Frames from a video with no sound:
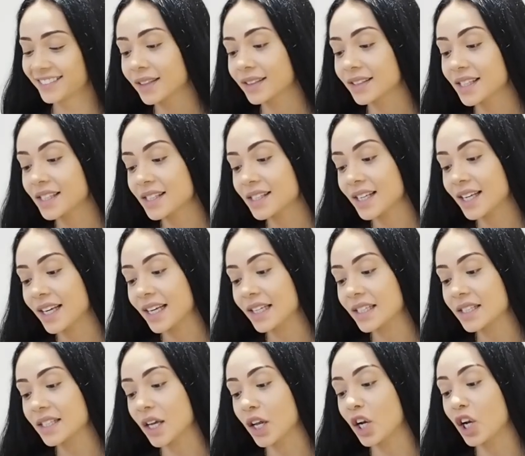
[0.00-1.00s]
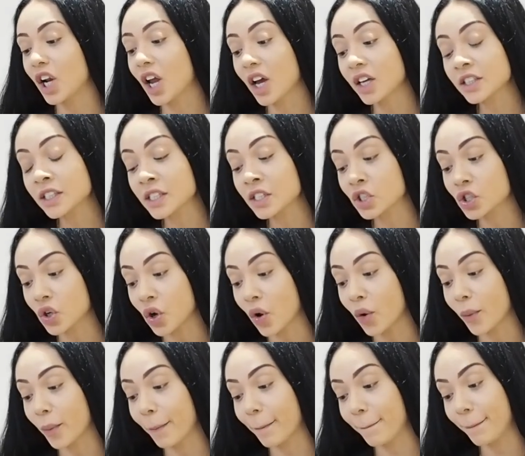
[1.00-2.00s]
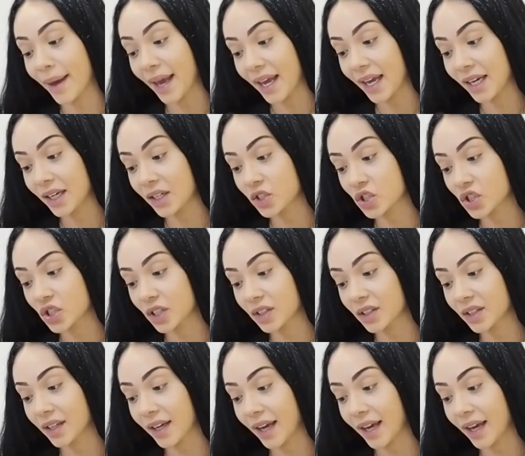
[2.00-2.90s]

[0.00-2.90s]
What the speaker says: This is L'Artisan Beige